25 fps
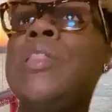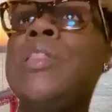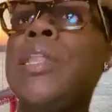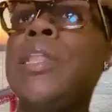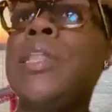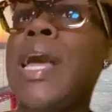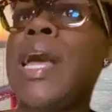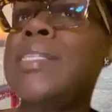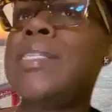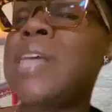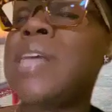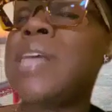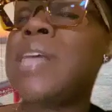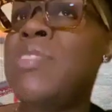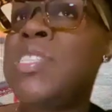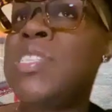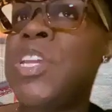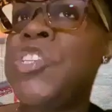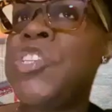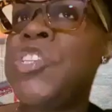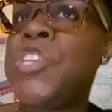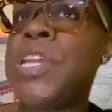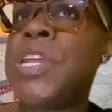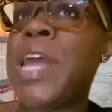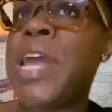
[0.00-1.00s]
The last
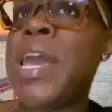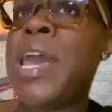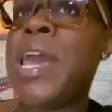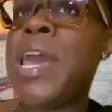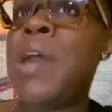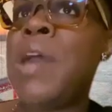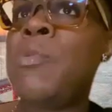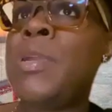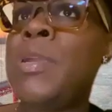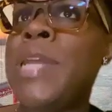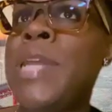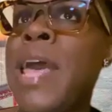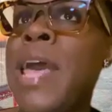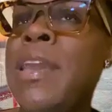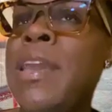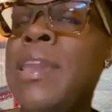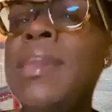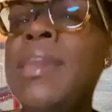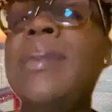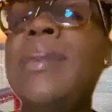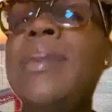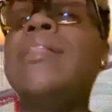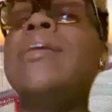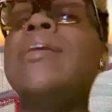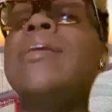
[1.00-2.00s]
conversation I had with
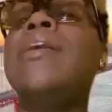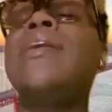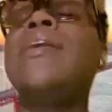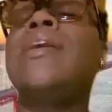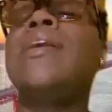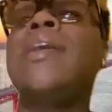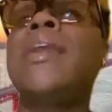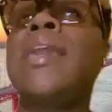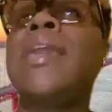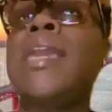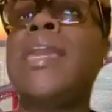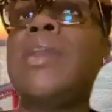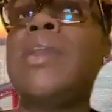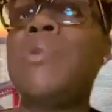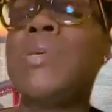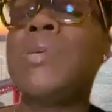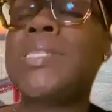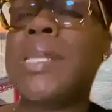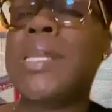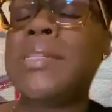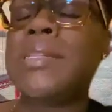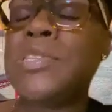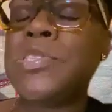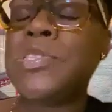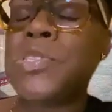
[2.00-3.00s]
Akil, he
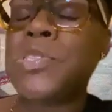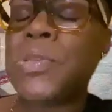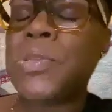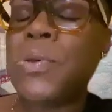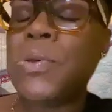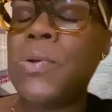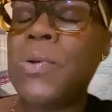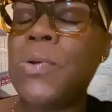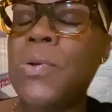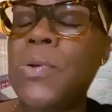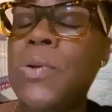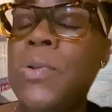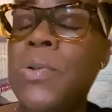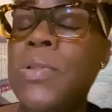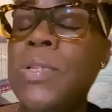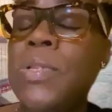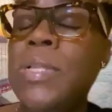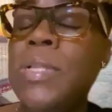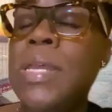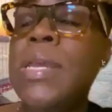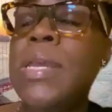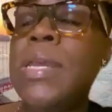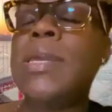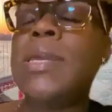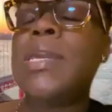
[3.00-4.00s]
was at the
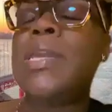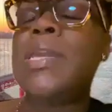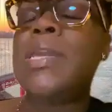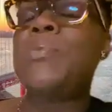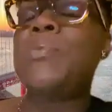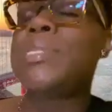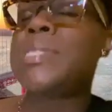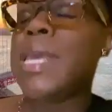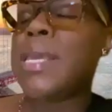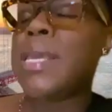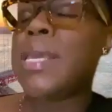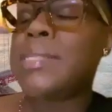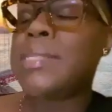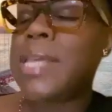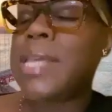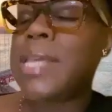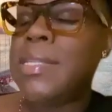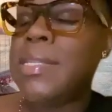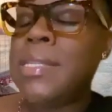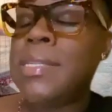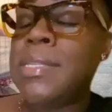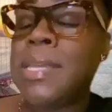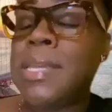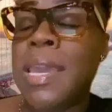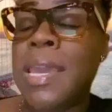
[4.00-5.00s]
school. He was
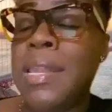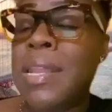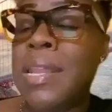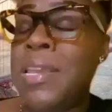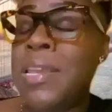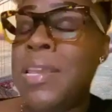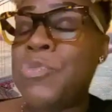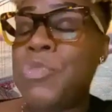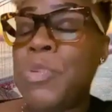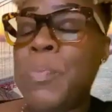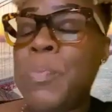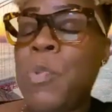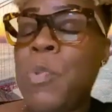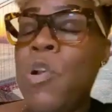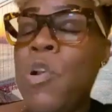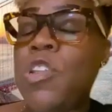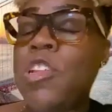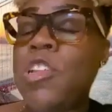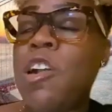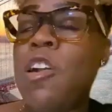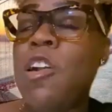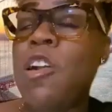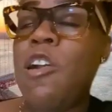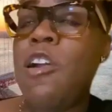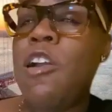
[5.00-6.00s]
excited to get his
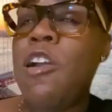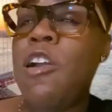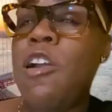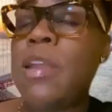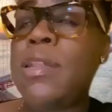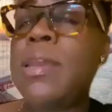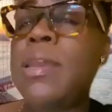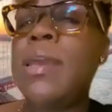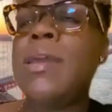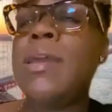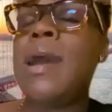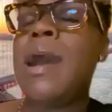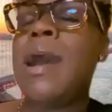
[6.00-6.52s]
report card.